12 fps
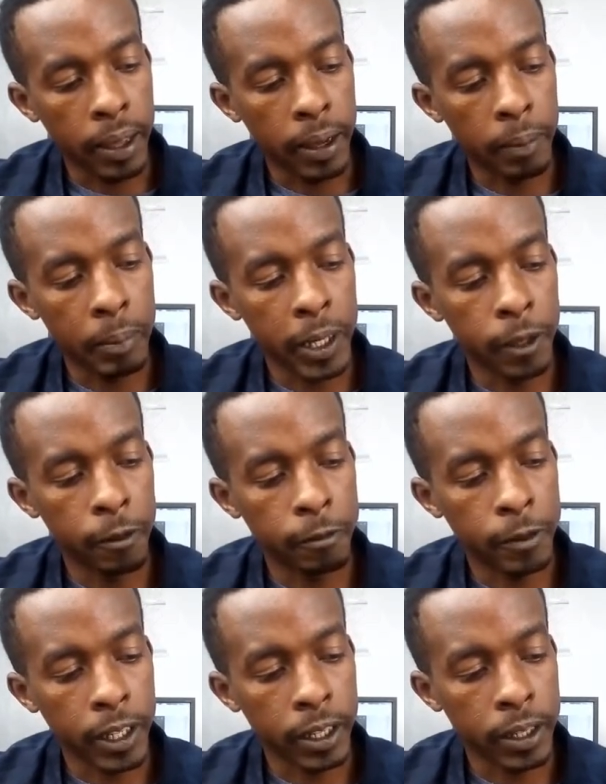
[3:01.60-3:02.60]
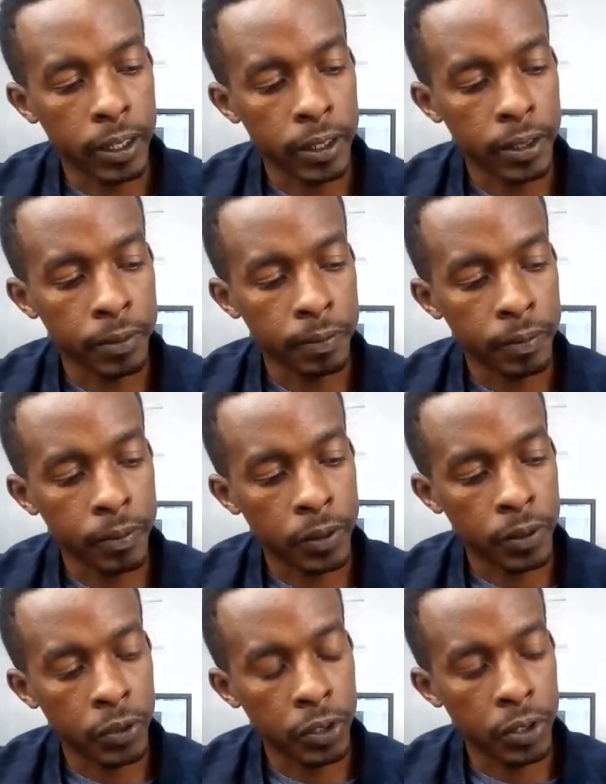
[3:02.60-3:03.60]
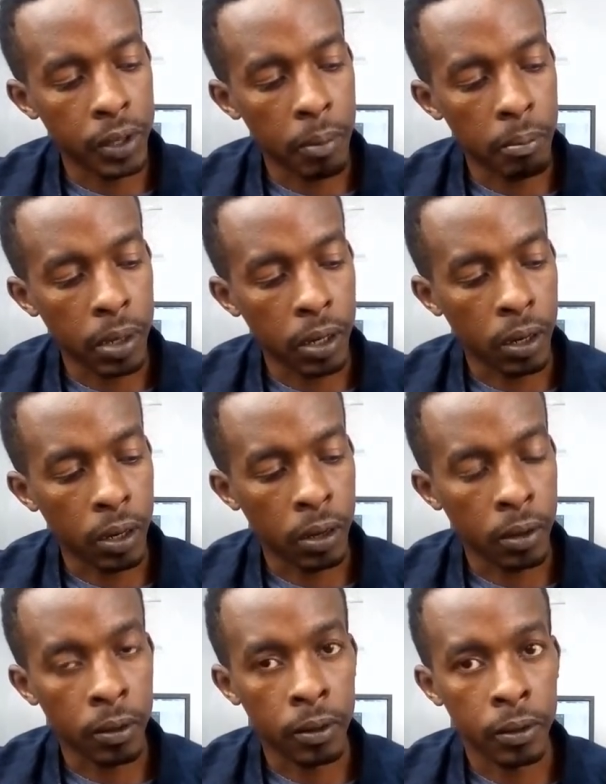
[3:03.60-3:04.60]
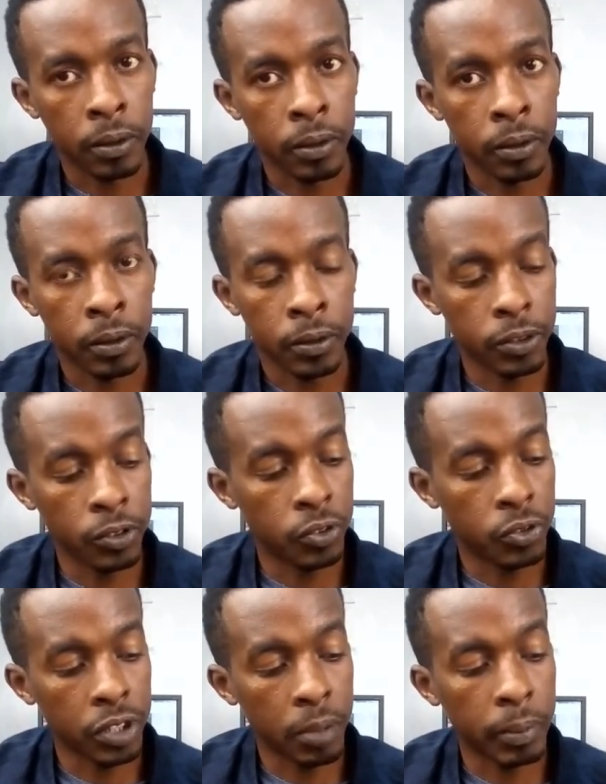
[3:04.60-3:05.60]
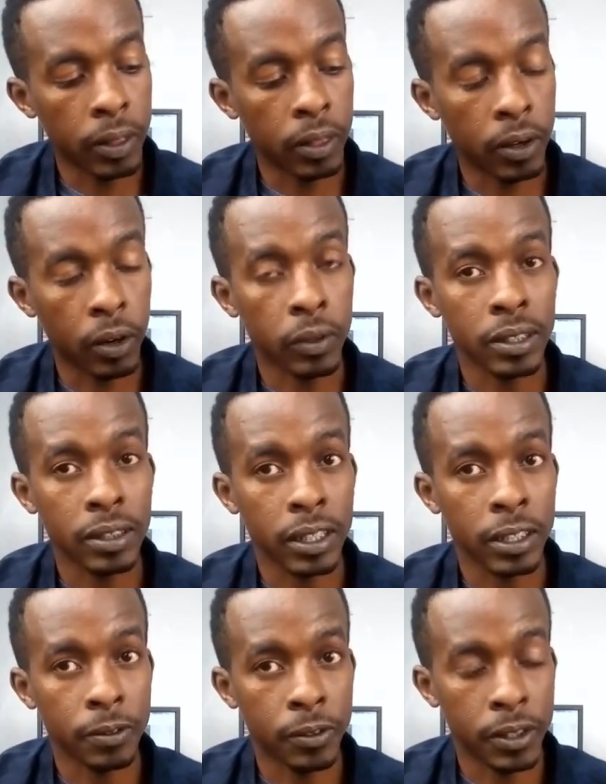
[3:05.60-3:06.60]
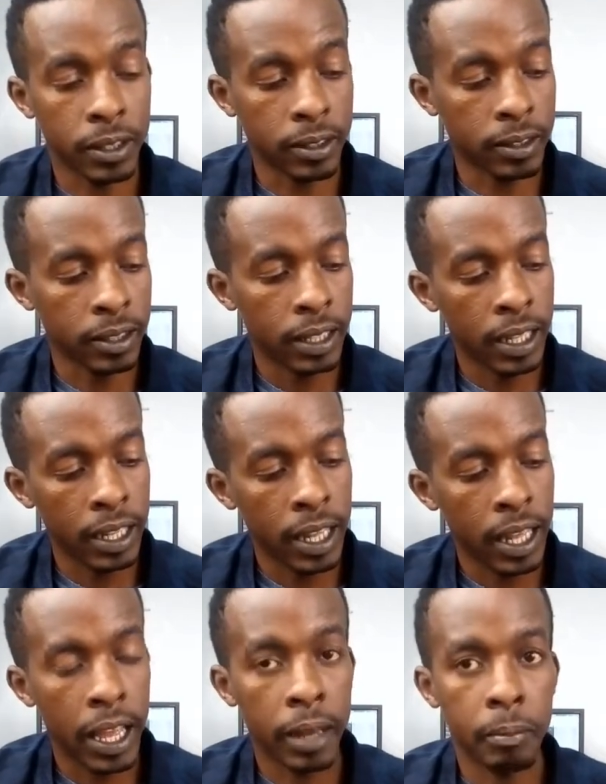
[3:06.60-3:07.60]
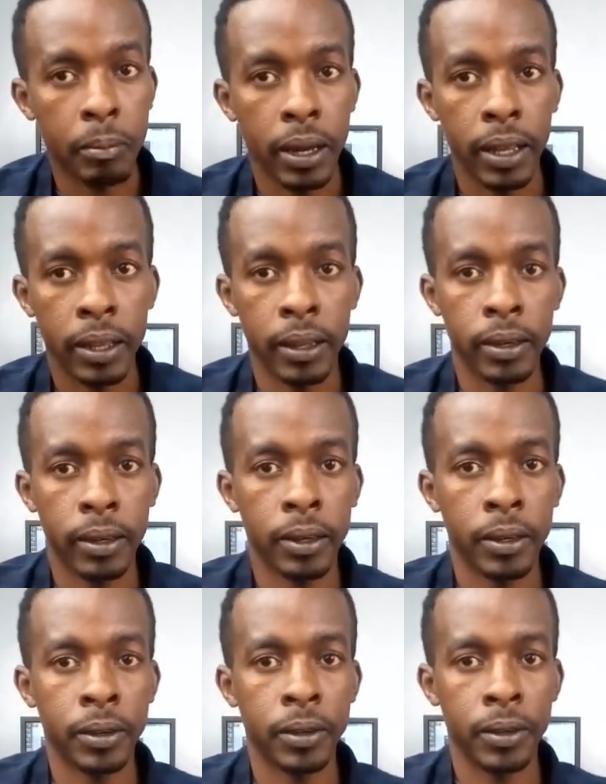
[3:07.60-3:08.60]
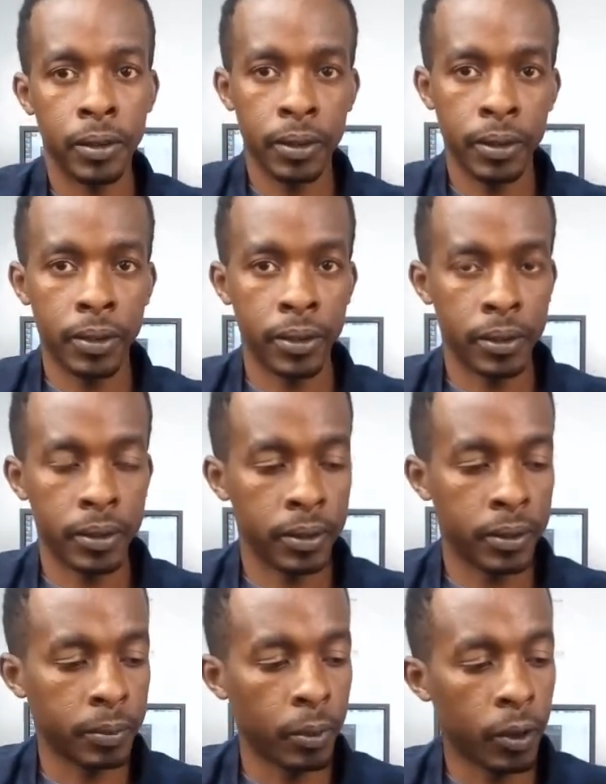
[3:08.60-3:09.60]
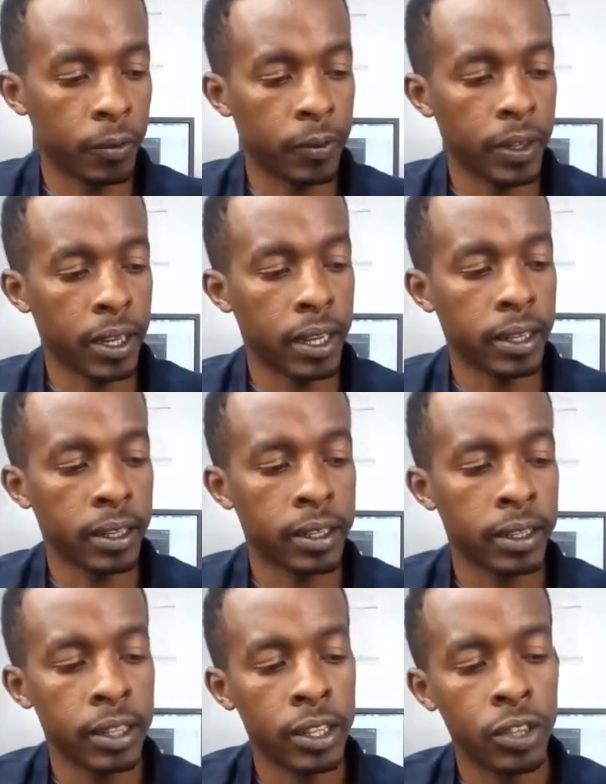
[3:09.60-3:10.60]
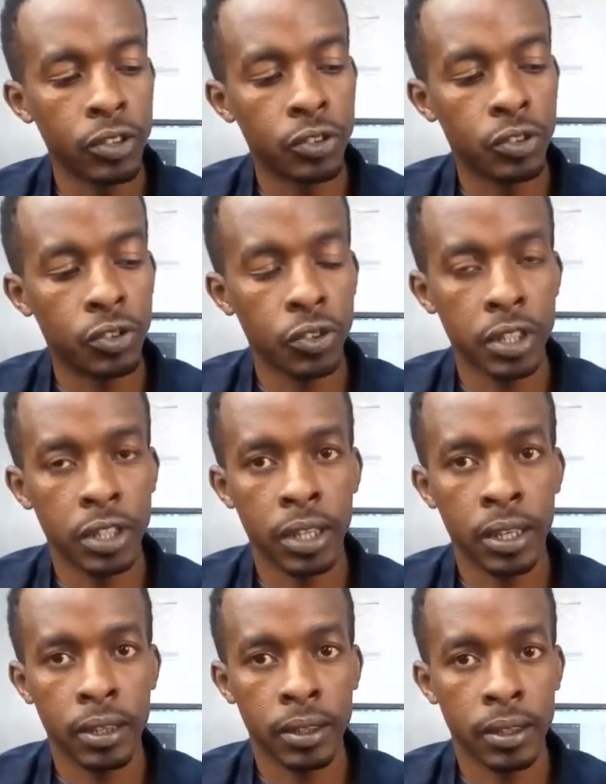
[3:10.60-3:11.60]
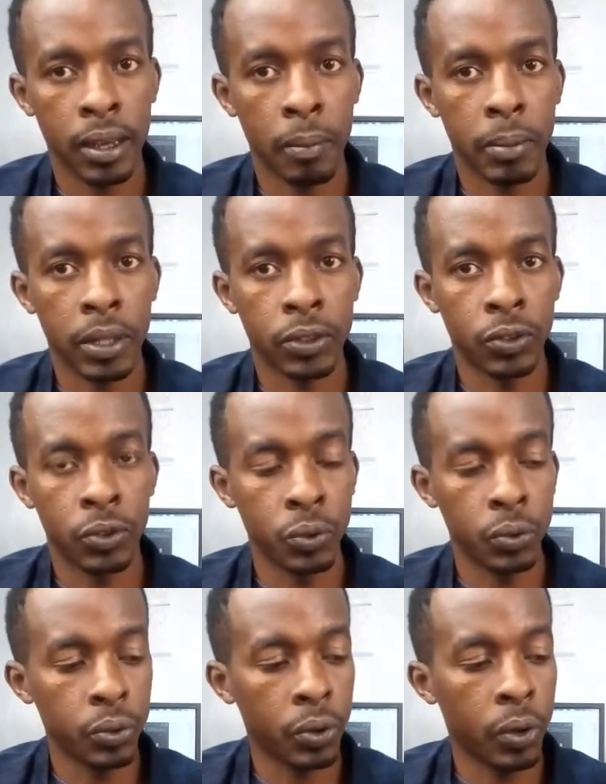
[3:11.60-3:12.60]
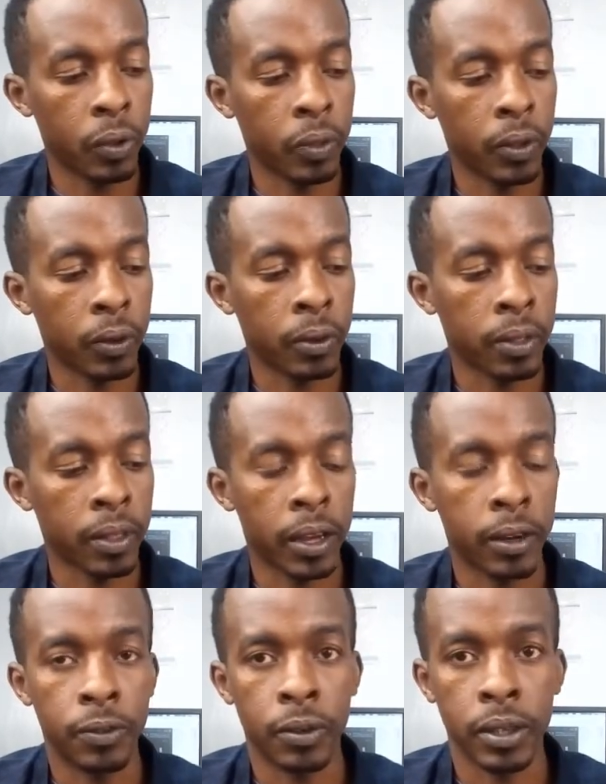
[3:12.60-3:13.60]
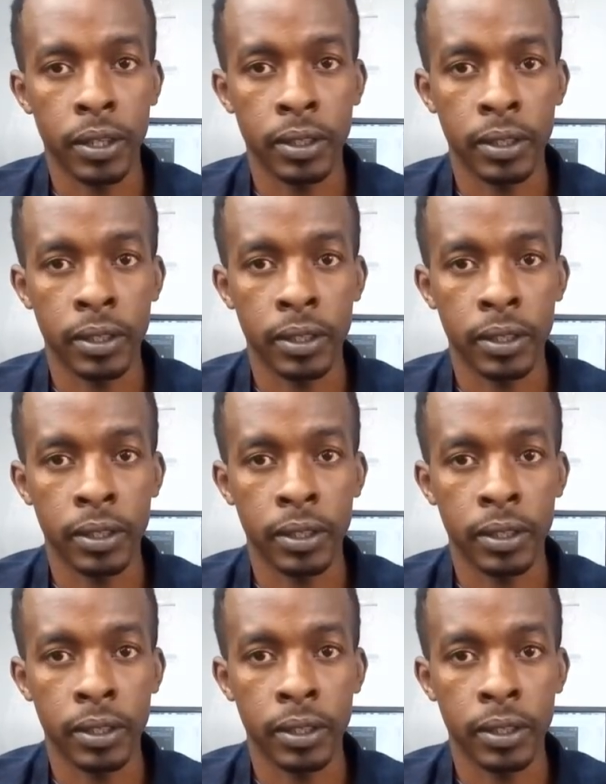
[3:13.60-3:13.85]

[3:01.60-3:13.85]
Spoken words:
middle finger, string number 3 on the second fret, and my small finger, string number 2 on the third fret.